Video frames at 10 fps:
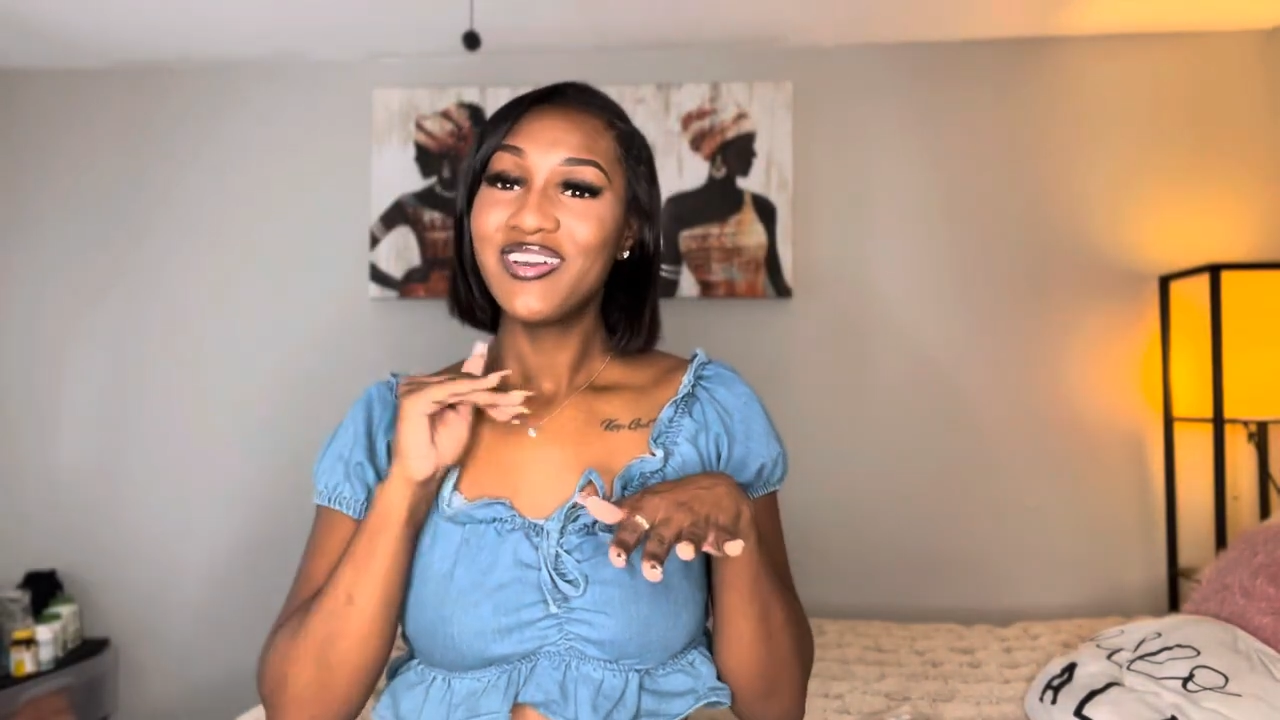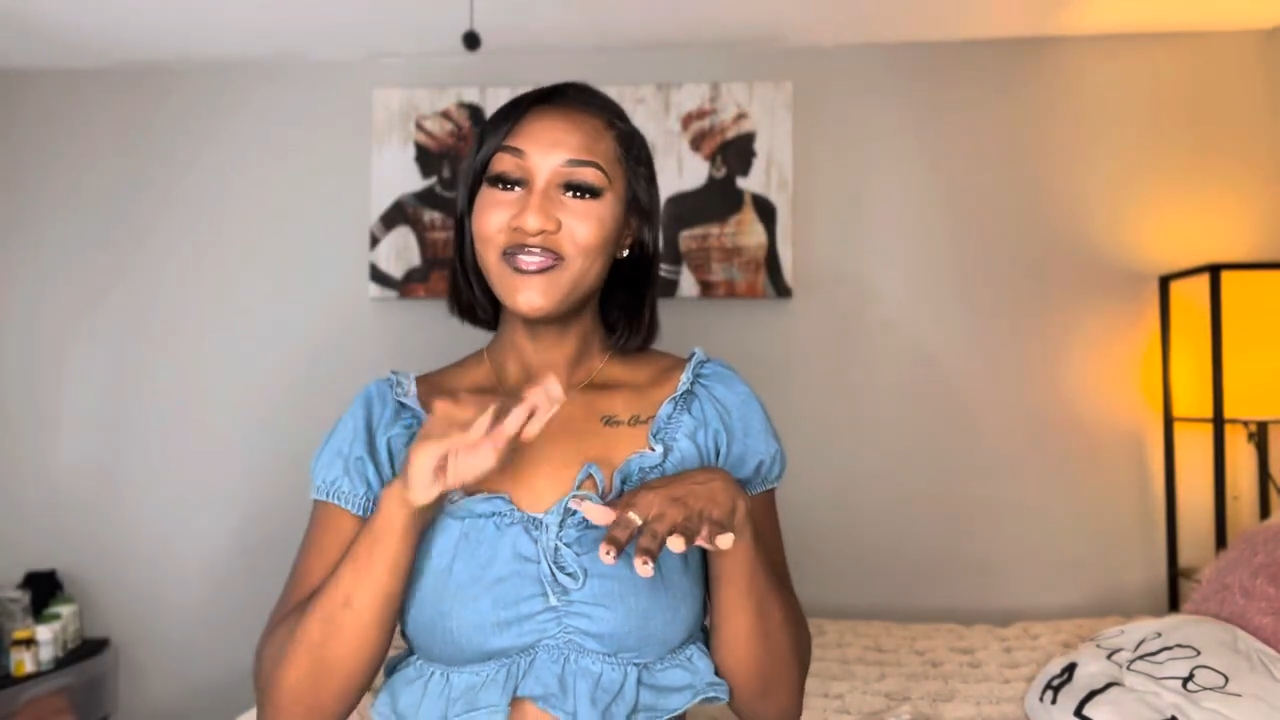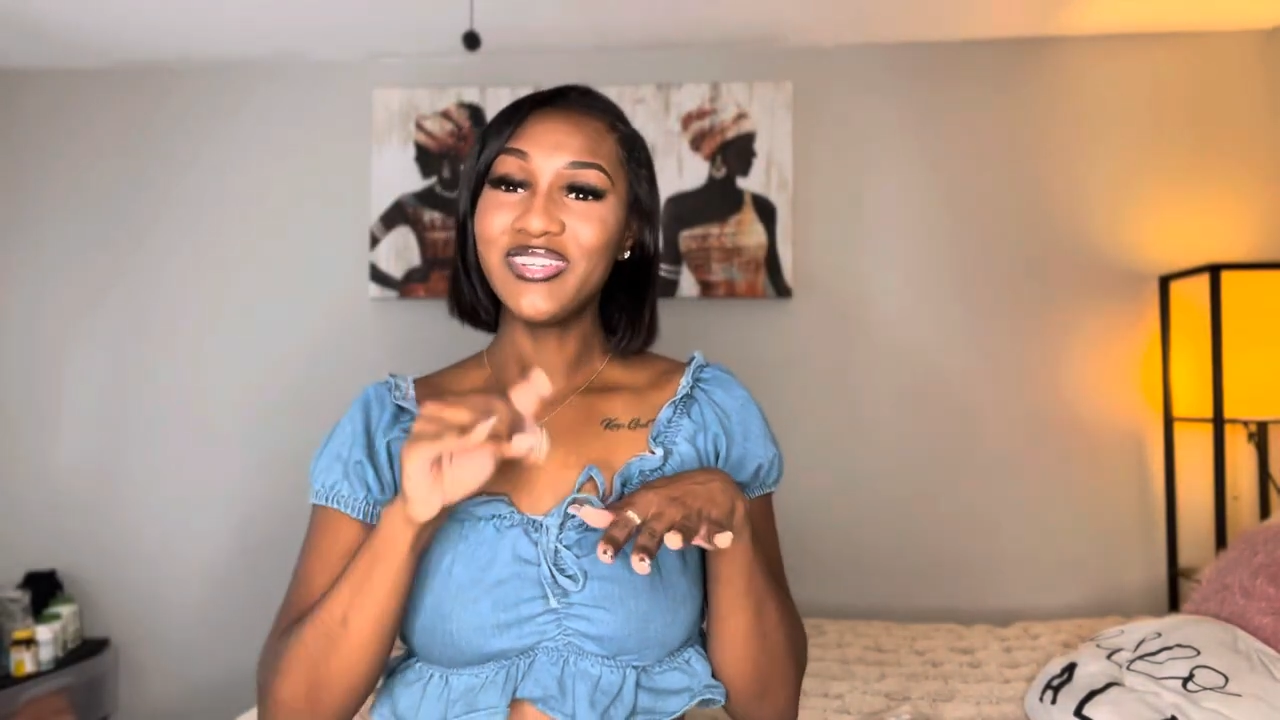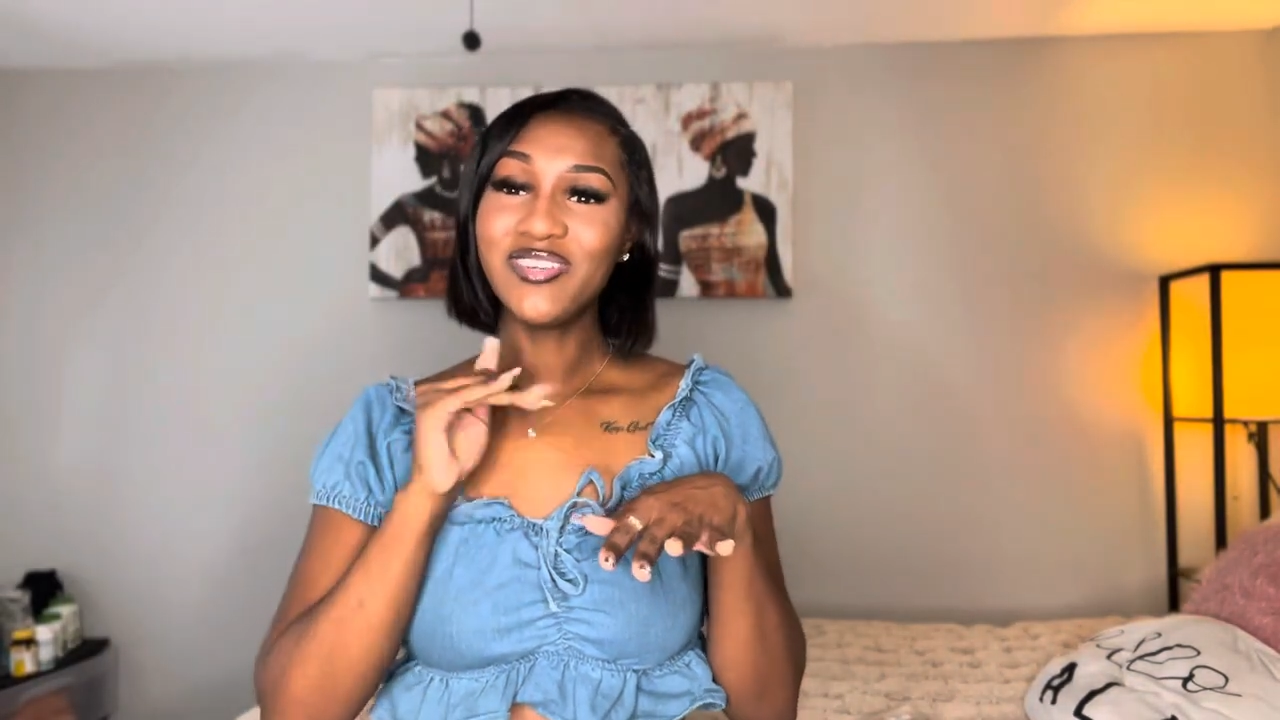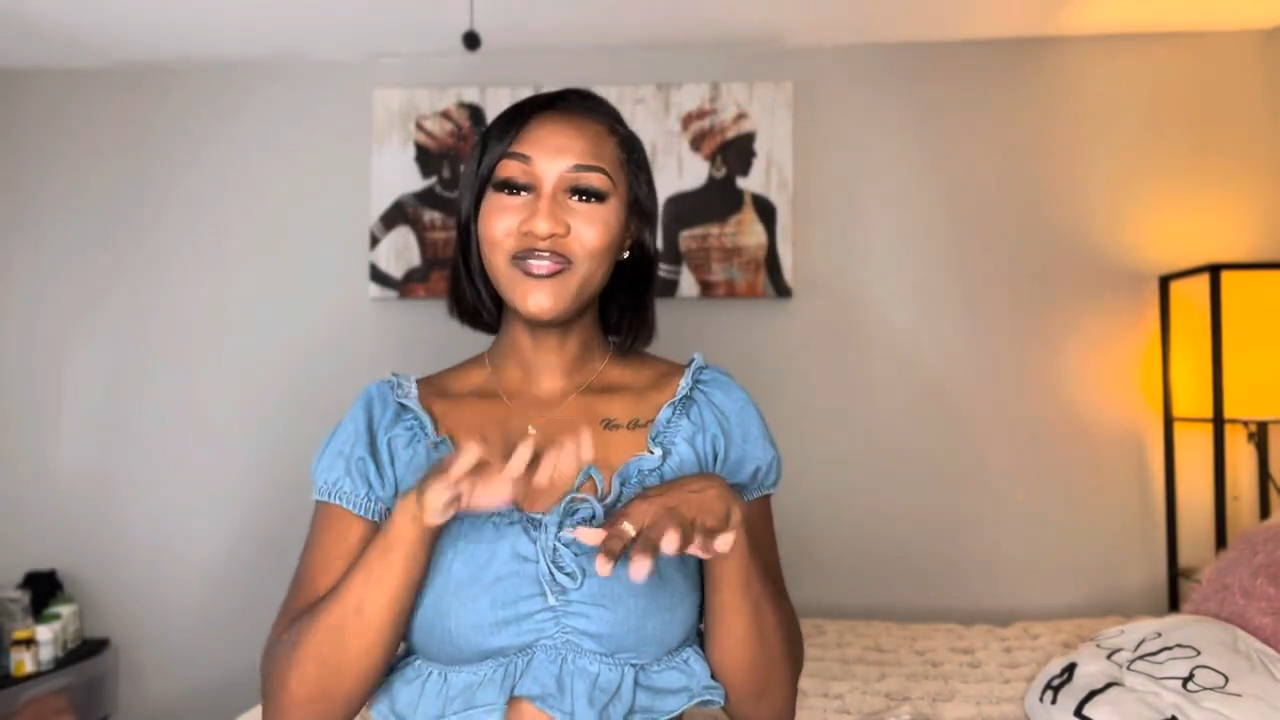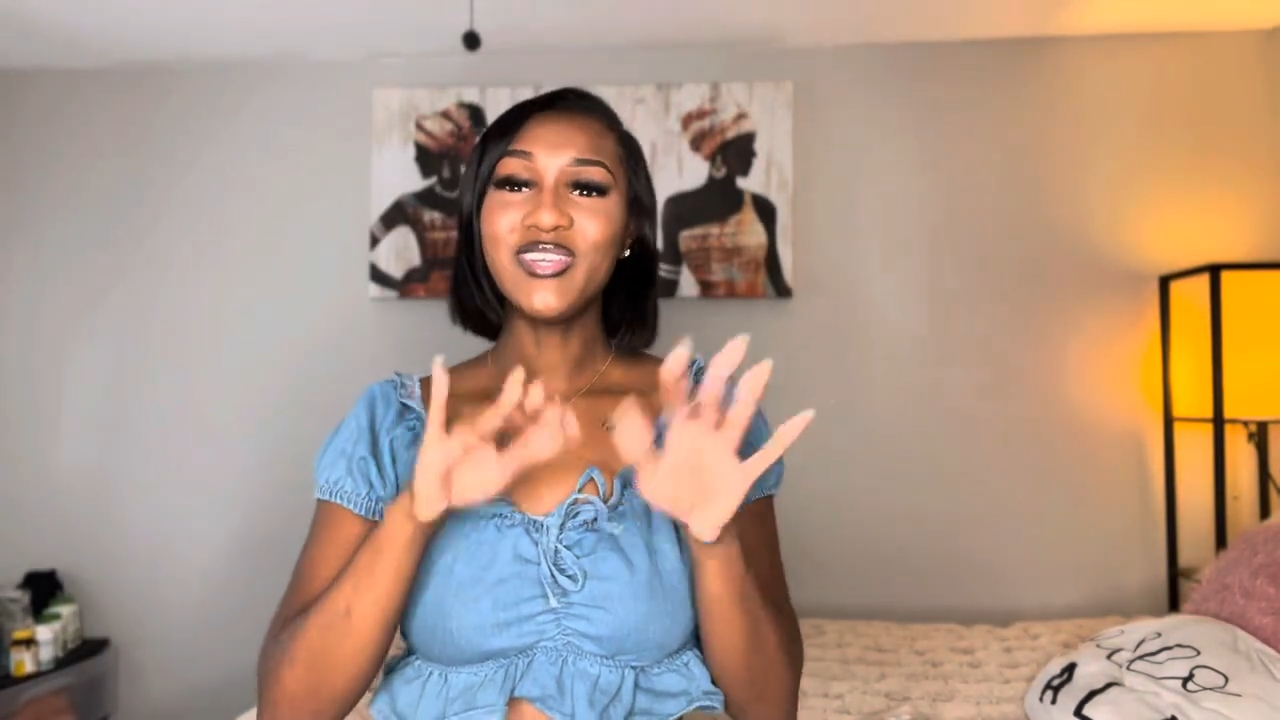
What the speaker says: pick a